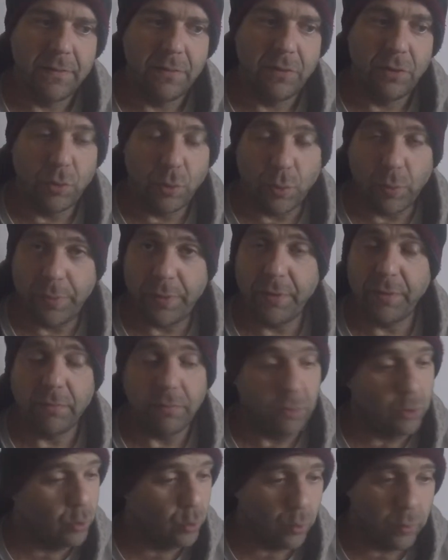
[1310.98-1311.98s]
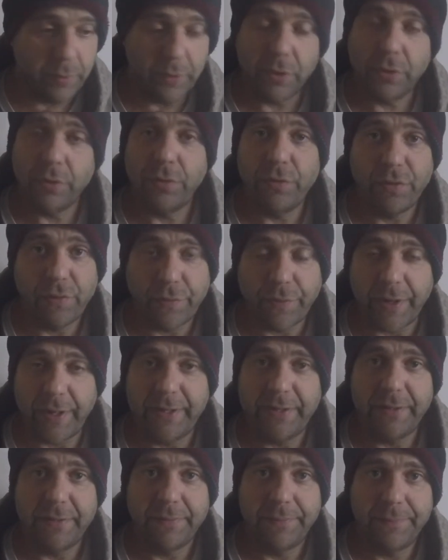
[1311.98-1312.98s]
you will be
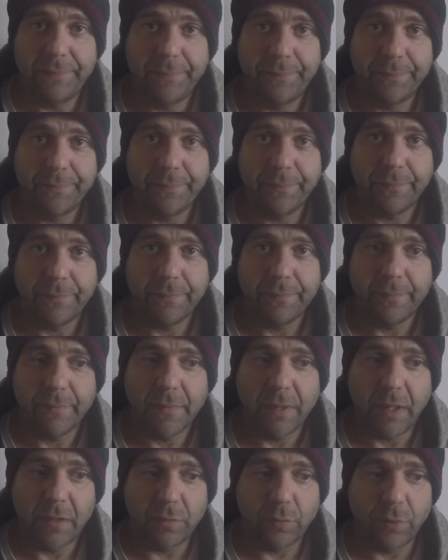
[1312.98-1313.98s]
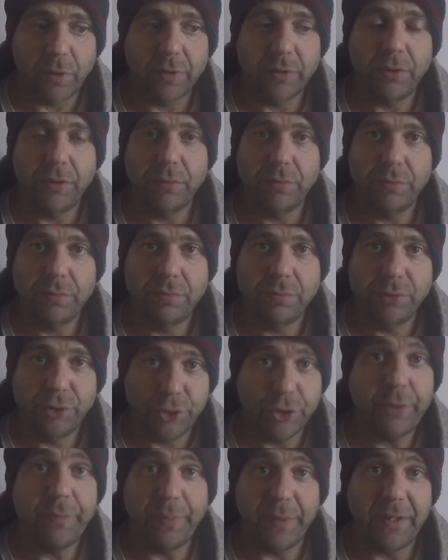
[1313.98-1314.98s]
crucified, as well you
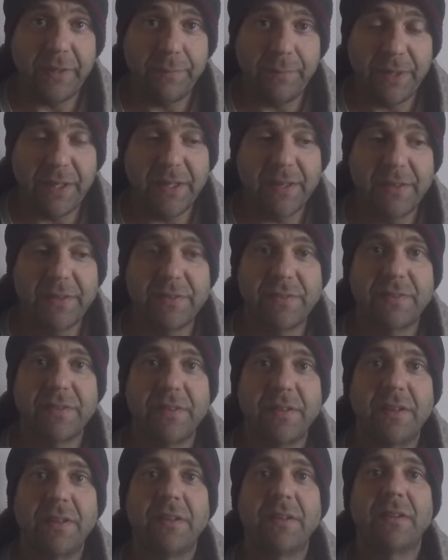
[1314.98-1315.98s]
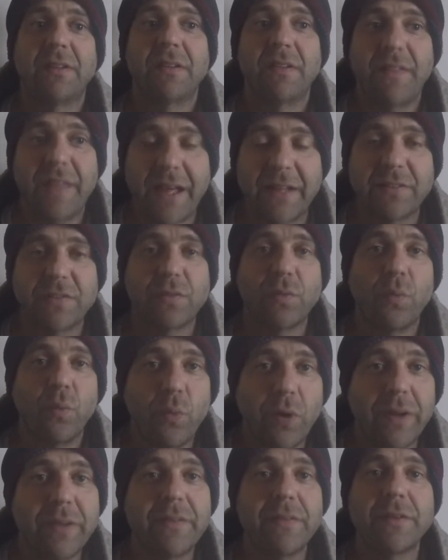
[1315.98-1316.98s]
should be, because that's
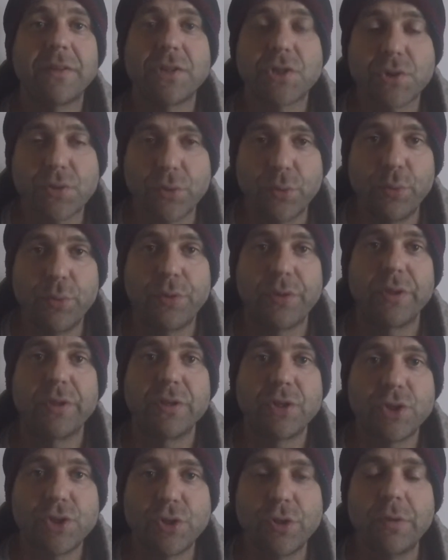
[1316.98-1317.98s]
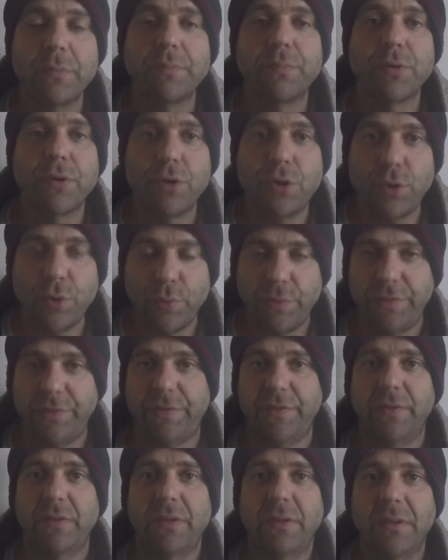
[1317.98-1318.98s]
what the truth should
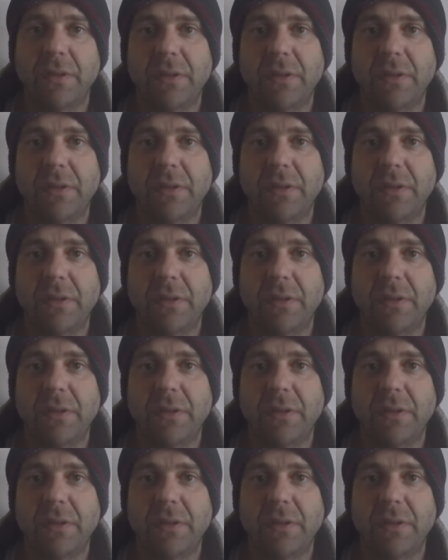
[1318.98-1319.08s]
produce.